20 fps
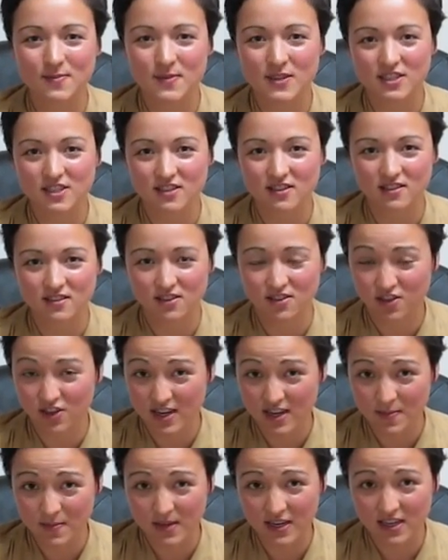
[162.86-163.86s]
Commission
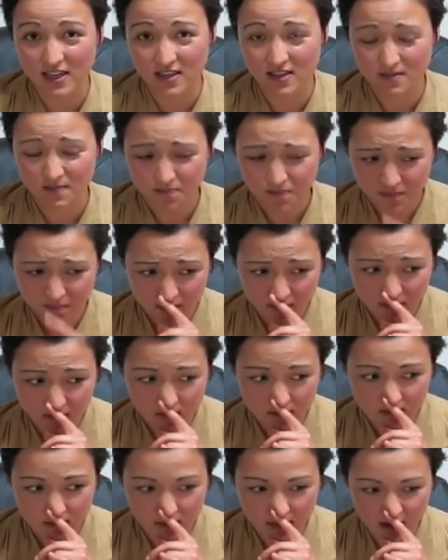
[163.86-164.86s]
grant meeting
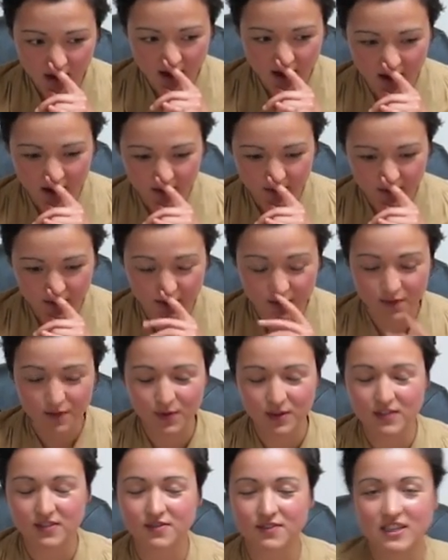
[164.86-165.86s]
um, for the
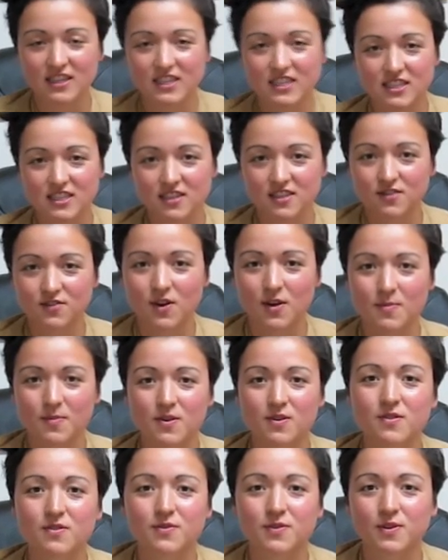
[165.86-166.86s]
Forest Foundation in
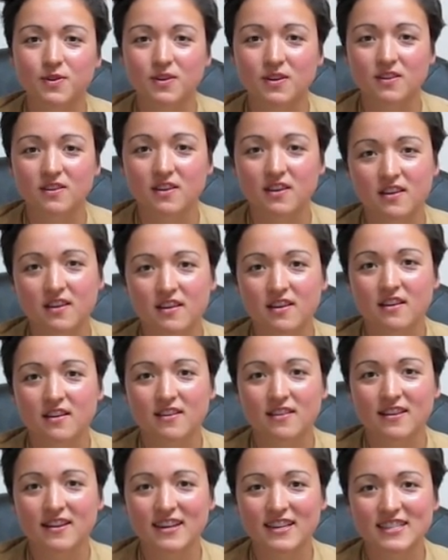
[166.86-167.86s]
Rumble for
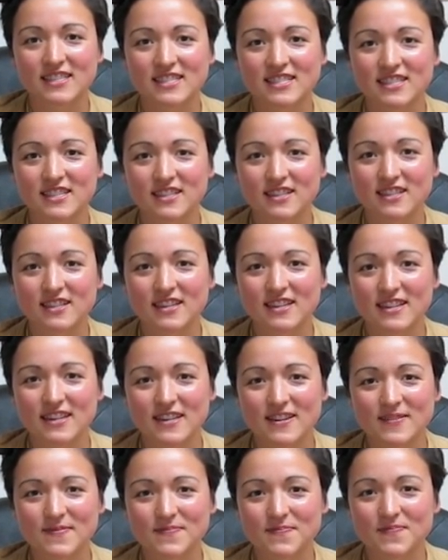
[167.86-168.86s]
the next year.
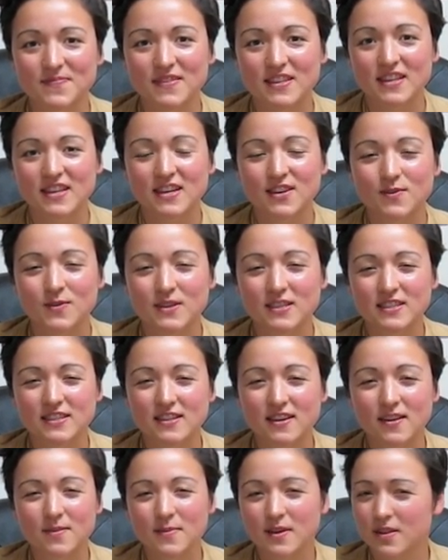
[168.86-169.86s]
Um, we
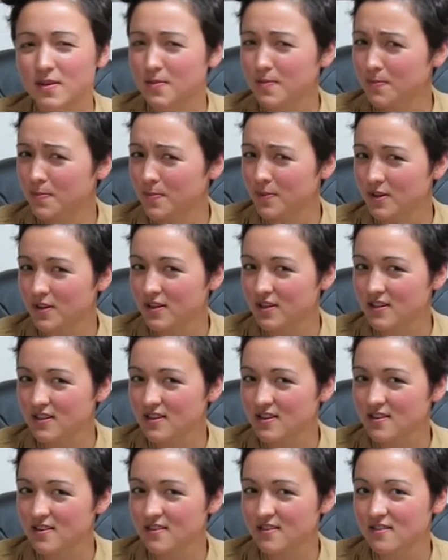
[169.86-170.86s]
stopped by the Book
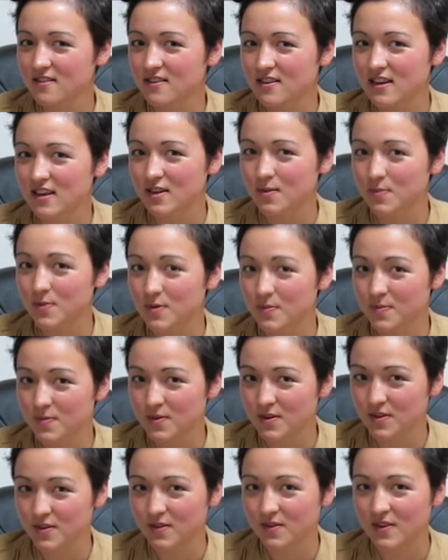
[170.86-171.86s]
Den on
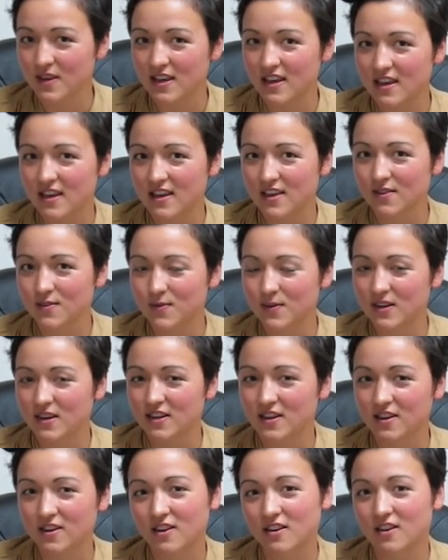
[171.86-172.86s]
Anapamu, and
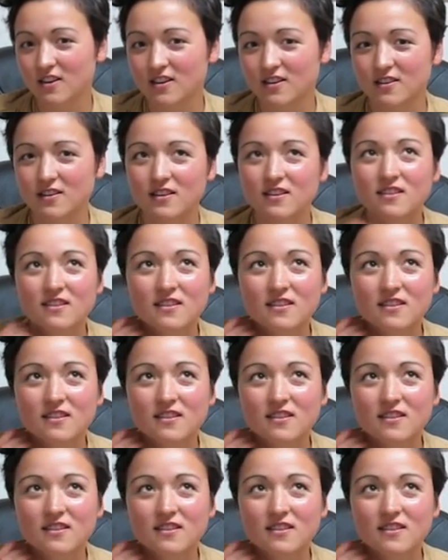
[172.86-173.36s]
we are